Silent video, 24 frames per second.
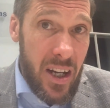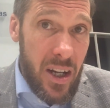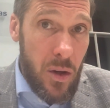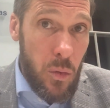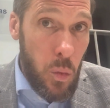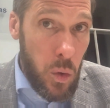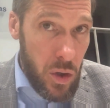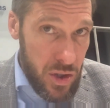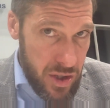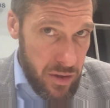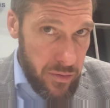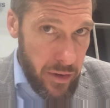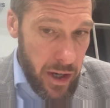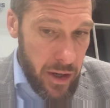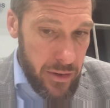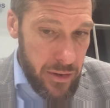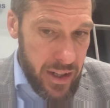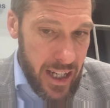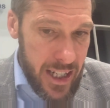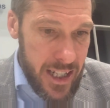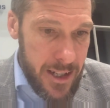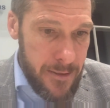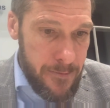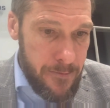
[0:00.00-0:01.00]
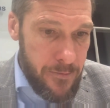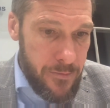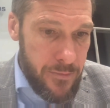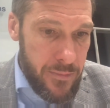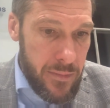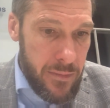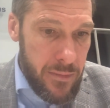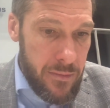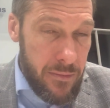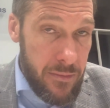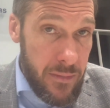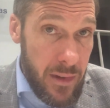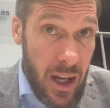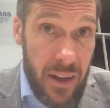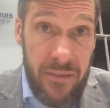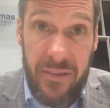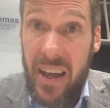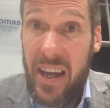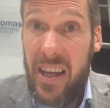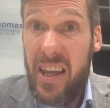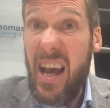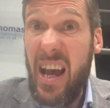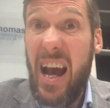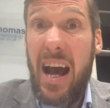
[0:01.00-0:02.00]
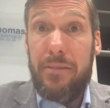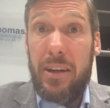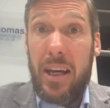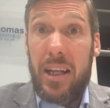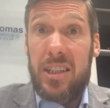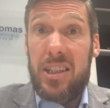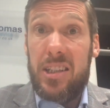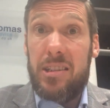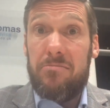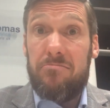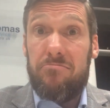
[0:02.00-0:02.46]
was eroded. And there you have it.